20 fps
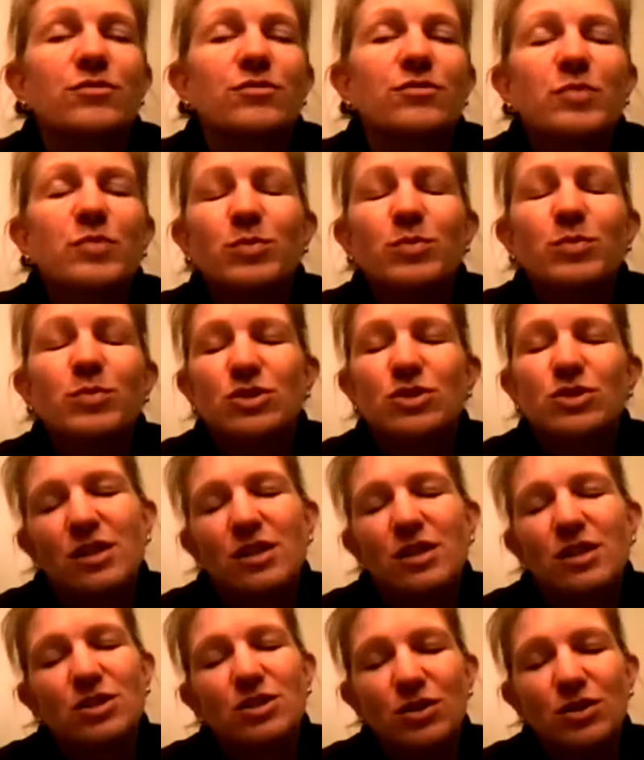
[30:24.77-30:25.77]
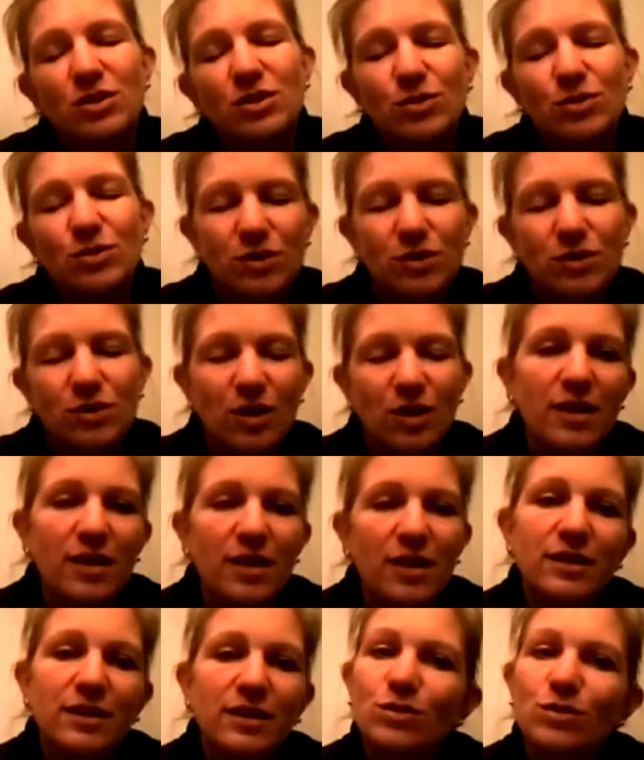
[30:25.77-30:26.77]
people judging you or not
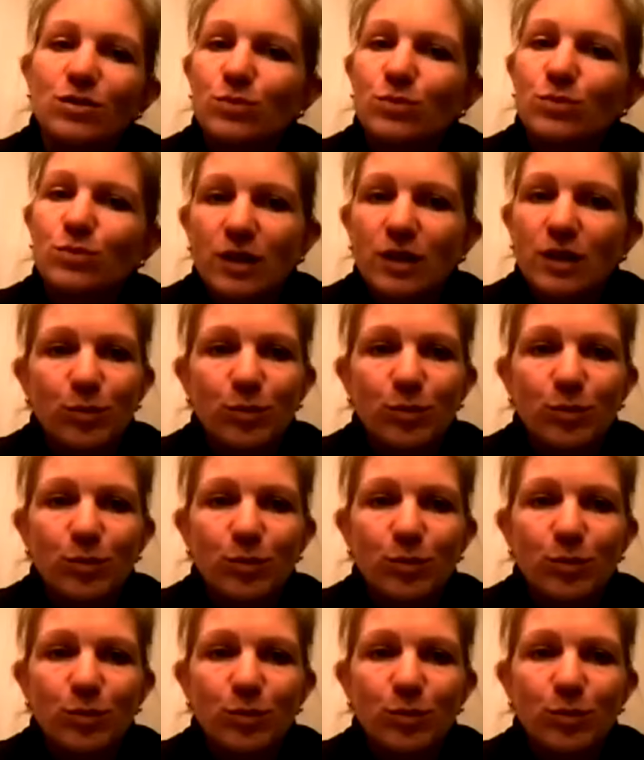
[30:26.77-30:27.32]
liking your workout